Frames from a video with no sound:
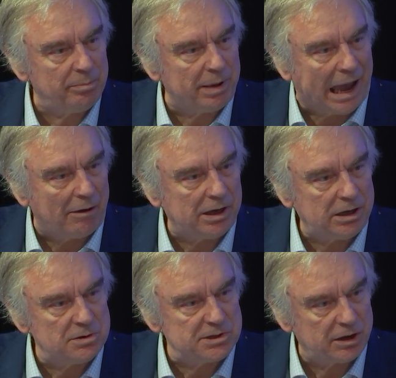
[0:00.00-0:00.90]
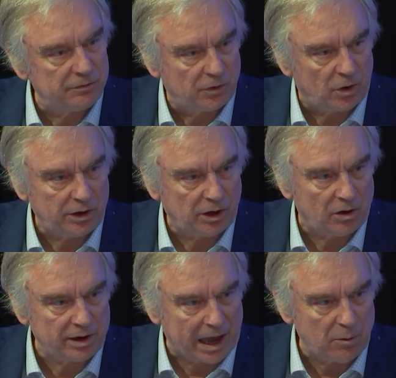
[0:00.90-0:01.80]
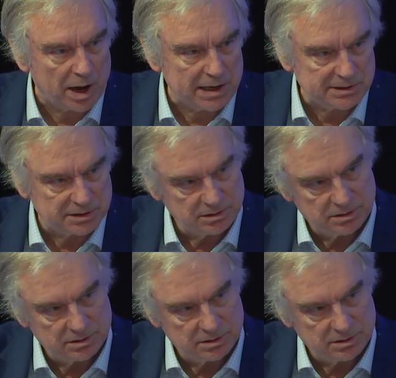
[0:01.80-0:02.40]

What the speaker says: power user for your gateways?